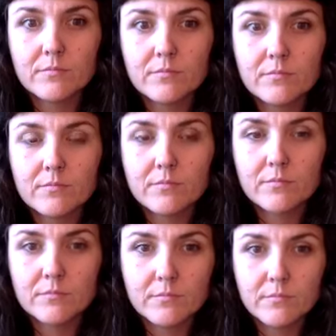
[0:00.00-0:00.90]

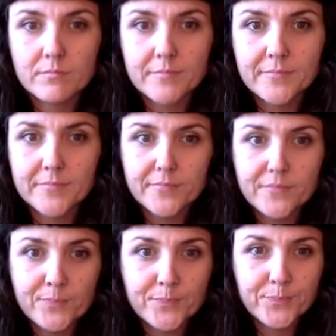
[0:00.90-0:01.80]

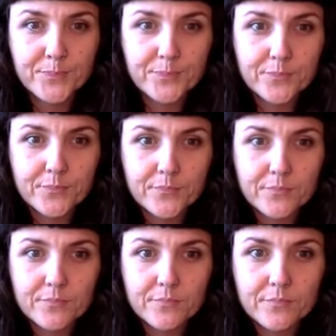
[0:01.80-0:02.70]

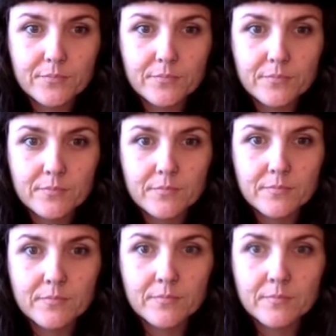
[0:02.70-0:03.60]

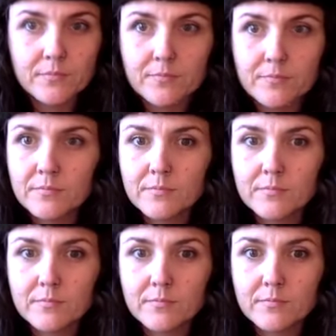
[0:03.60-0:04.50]

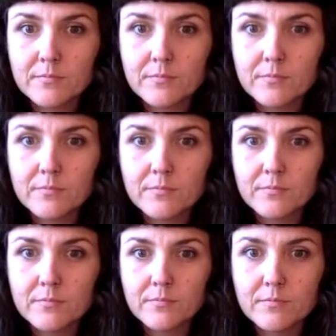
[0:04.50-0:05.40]

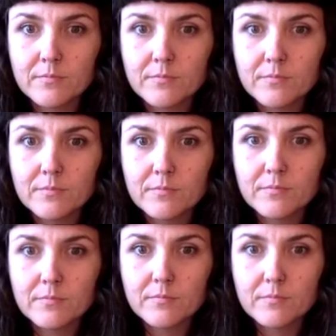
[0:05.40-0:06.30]

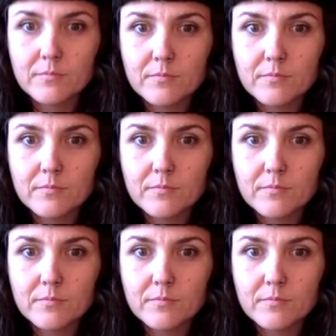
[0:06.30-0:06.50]
(no one is talking)